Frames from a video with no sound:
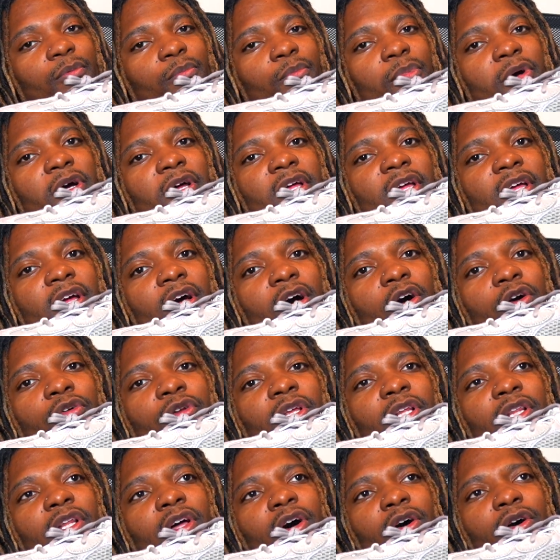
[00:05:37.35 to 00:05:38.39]
But on
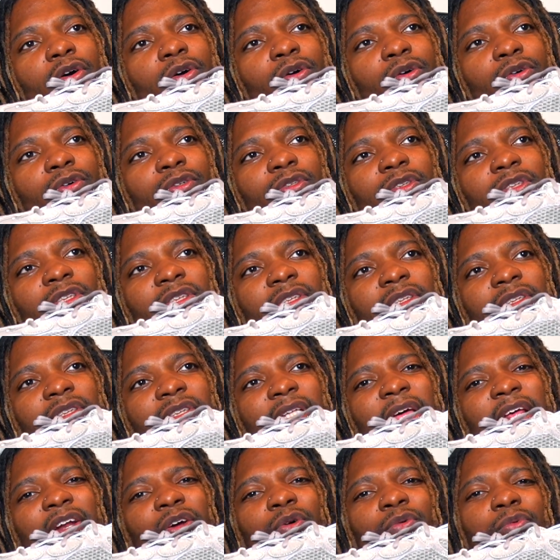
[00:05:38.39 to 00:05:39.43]
the lows,
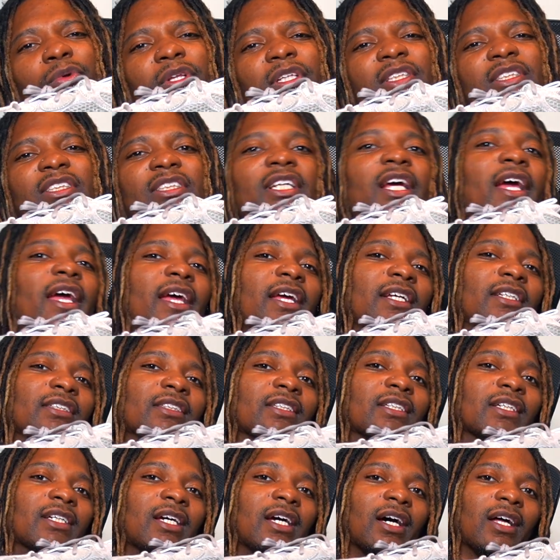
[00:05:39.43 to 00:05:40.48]
they don't really change
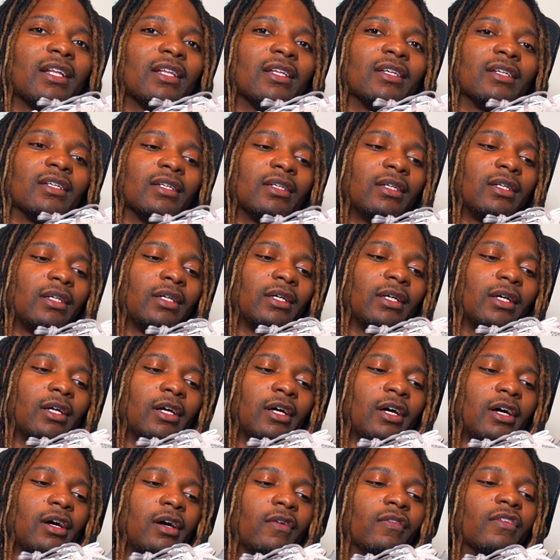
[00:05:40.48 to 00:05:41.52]
the color
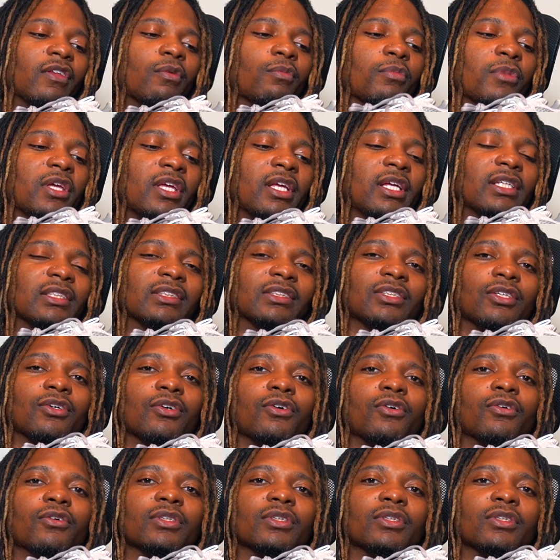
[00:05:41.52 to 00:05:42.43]
of the mid sole.